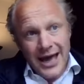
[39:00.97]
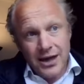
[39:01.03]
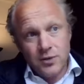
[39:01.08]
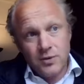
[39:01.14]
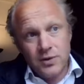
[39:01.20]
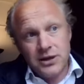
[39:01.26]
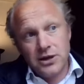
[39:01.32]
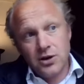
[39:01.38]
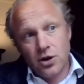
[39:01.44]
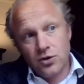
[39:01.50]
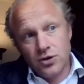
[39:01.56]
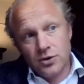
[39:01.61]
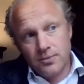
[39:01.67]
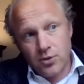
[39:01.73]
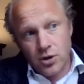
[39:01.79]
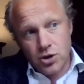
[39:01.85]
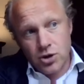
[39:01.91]
equity on the
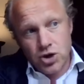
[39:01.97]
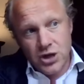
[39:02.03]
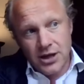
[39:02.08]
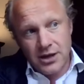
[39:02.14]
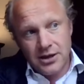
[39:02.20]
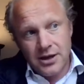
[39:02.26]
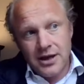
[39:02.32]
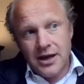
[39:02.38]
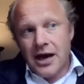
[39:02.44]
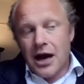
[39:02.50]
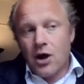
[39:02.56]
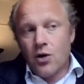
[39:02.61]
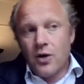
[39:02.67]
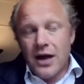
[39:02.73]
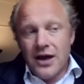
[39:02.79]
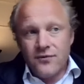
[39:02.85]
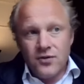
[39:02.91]
project.
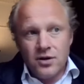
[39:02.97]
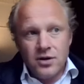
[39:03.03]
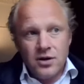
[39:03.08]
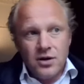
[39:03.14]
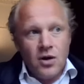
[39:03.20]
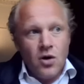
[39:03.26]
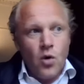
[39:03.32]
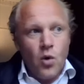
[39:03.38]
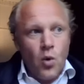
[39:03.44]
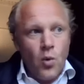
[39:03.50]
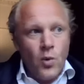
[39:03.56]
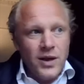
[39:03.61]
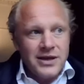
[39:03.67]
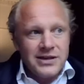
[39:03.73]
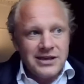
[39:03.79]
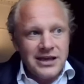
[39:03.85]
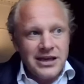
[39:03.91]
However,
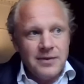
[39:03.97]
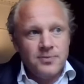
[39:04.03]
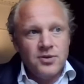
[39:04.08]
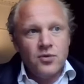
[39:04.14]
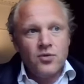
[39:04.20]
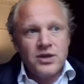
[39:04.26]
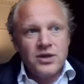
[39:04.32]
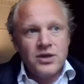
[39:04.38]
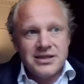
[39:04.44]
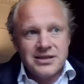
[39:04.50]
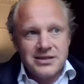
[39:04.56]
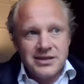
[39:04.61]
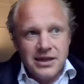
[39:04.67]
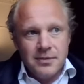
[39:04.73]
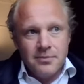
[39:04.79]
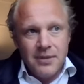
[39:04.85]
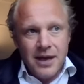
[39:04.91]
always keep the risks
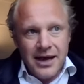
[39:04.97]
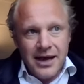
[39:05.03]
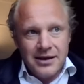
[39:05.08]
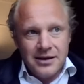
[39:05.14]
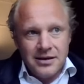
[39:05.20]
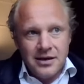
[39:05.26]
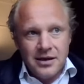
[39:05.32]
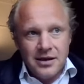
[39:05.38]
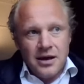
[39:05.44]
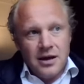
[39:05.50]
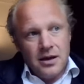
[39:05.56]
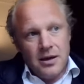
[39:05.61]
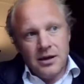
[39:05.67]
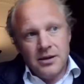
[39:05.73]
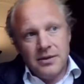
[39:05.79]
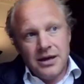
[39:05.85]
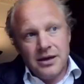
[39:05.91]
in mind.
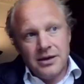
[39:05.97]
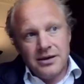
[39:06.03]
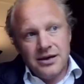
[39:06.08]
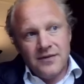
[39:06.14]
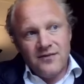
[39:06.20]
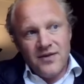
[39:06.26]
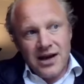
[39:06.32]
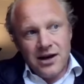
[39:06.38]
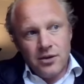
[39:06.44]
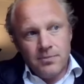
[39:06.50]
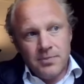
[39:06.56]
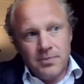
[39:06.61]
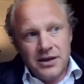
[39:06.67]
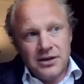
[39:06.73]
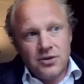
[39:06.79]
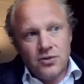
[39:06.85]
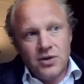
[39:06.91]
In
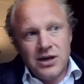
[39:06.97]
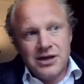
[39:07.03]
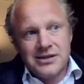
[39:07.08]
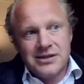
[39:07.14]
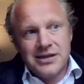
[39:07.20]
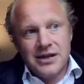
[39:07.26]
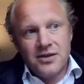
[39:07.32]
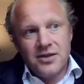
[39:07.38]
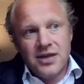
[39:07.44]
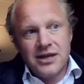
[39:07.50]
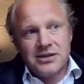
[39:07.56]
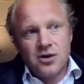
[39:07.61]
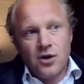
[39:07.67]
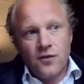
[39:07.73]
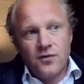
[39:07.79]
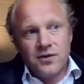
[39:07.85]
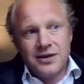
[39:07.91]
development, in real estate, things
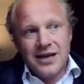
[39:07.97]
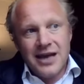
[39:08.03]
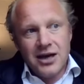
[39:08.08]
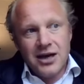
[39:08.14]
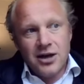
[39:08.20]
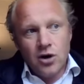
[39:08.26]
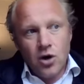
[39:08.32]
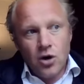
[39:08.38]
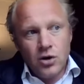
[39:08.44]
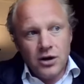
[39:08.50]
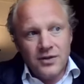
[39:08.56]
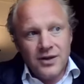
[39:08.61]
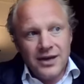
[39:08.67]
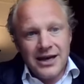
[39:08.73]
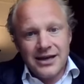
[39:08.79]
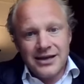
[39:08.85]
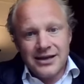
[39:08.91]
often take longer
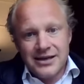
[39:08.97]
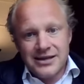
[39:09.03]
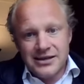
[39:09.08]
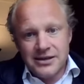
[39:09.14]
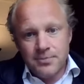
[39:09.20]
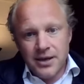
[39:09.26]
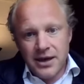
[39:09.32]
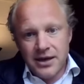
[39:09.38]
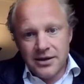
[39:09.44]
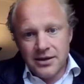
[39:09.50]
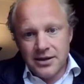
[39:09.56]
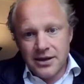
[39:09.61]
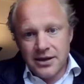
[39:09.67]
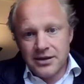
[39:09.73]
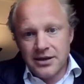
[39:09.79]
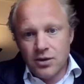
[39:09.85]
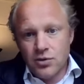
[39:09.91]
than anticipated,
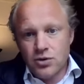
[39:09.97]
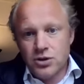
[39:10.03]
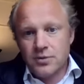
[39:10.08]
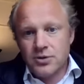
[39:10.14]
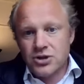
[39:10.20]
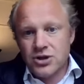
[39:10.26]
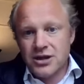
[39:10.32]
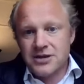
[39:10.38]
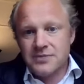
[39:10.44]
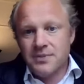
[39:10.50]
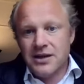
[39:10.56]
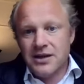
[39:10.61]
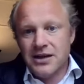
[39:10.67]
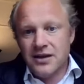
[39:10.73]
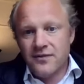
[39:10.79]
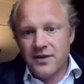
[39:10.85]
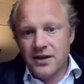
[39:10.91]
and don't just
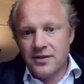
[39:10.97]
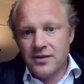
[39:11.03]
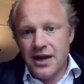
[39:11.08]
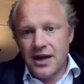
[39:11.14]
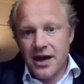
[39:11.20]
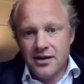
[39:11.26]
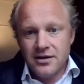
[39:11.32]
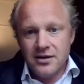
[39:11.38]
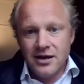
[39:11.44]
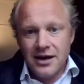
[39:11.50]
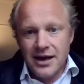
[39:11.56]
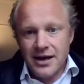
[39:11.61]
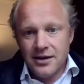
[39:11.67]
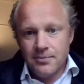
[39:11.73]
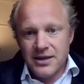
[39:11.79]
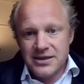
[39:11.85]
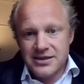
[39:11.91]
believe in the
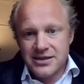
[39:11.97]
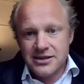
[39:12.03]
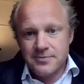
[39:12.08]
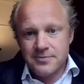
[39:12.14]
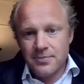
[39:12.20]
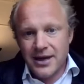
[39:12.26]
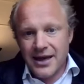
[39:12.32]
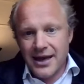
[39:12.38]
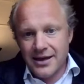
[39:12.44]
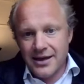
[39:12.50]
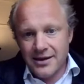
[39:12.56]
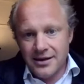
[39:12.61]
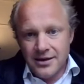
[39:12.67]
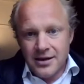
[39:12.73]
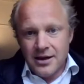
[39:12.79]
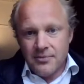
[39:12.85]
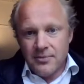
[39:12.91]
underlying business plan,
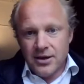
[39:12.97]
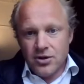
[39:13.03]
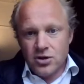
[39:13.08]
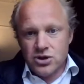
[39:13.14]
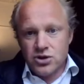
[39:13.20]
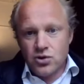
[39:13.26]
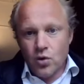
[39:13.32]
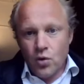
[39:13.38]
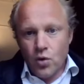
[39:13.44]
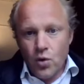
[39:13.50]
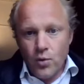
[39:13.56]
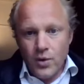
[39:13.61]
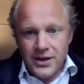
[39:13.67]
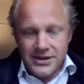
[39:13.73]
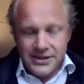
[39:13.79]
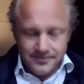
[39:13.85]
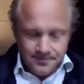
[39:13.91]
because you
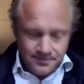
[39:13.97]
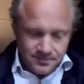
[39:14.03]
always